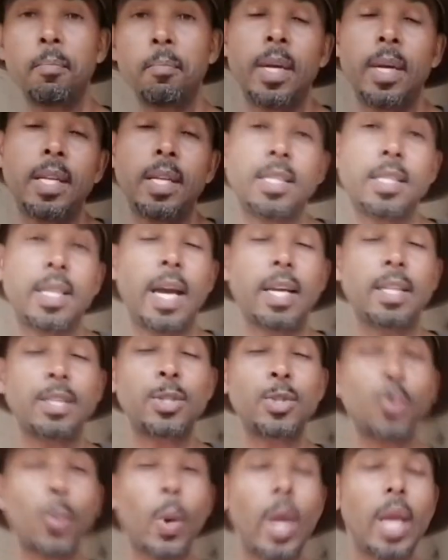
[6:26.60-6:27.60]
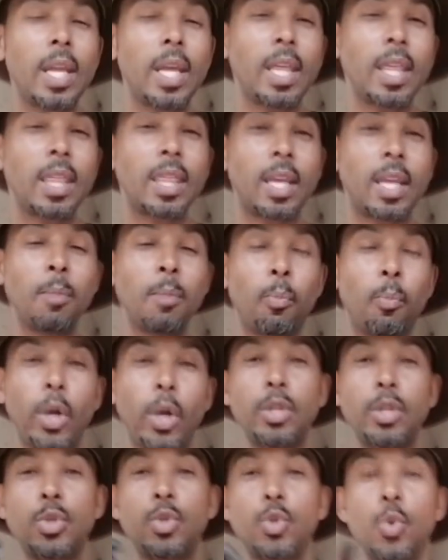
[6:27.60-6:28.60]
means that's
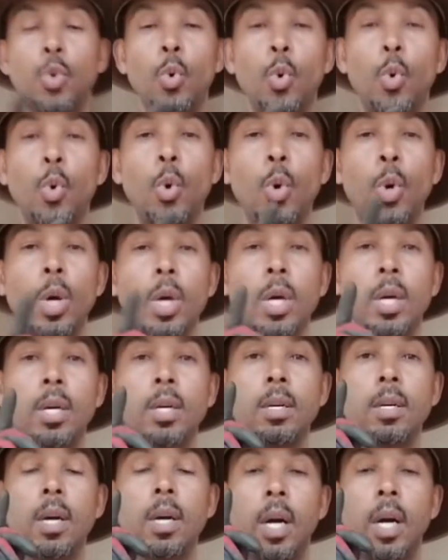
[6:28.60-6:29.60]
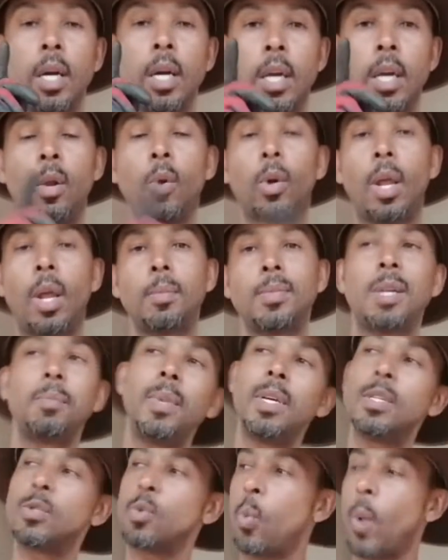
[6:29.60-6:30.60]
23.2 kilograms.
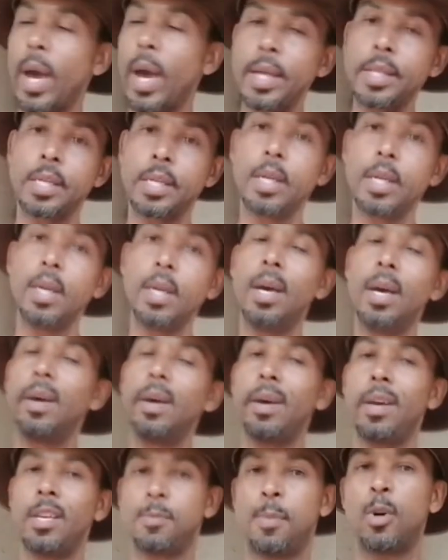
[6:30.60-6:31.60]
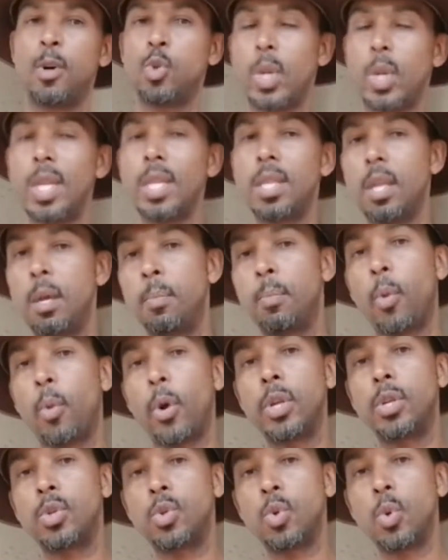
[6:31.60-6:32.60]
That means Whitey is about
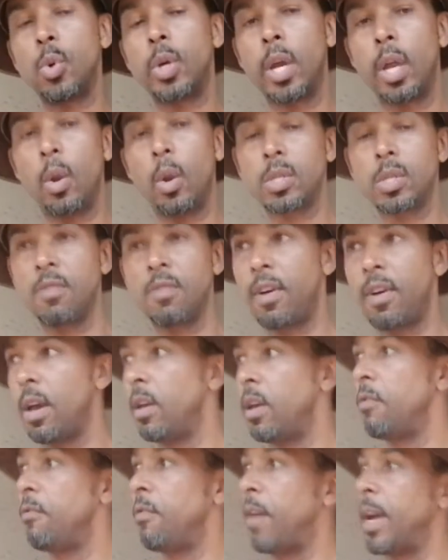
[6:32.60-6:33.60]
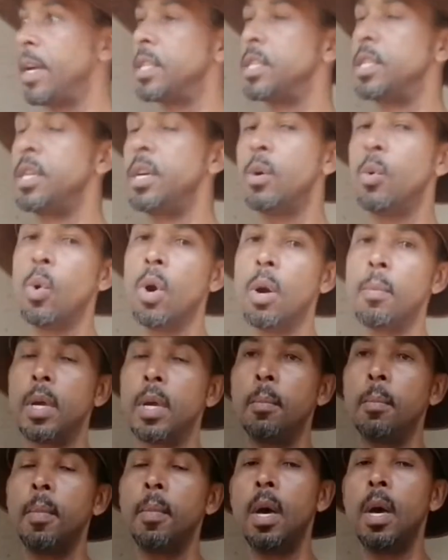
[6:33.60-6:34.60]
23.2 kilos, and if I
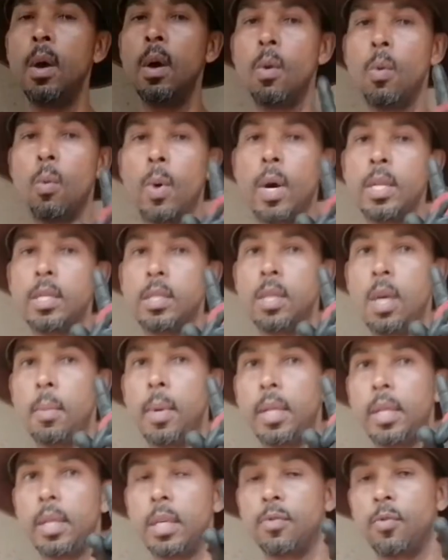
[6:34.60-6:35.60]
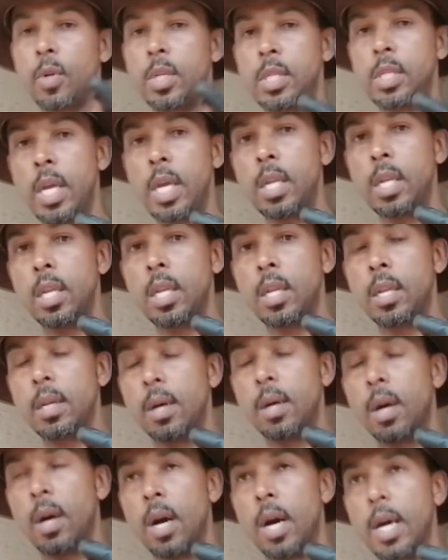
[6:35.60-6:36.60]
deworm him, one tablet is for 10
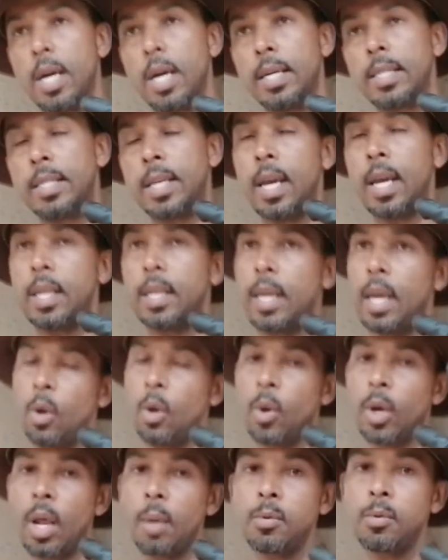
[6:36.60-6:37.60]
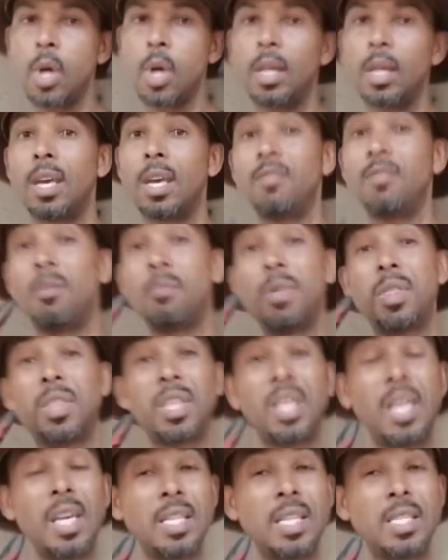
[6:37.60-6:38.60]
kilograms, so I'll give him
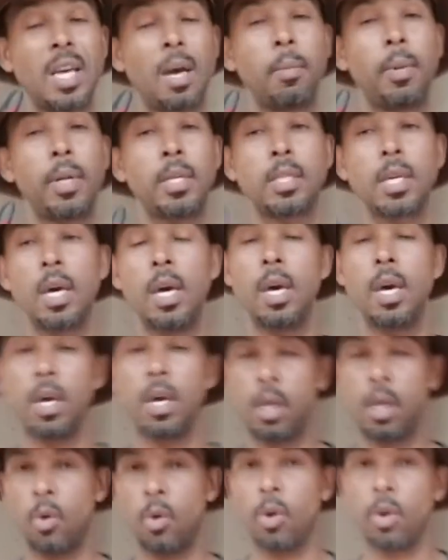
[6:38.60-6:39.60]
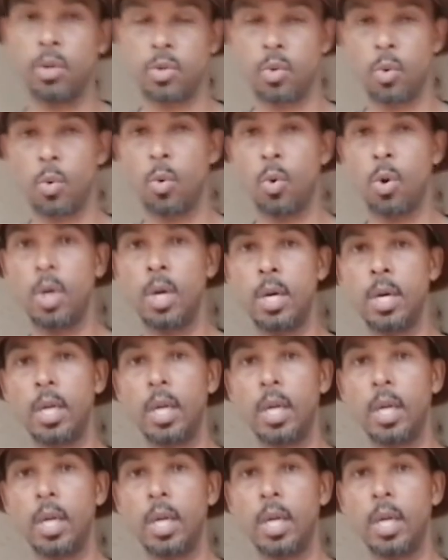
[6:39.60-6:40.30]
3 tablets in order to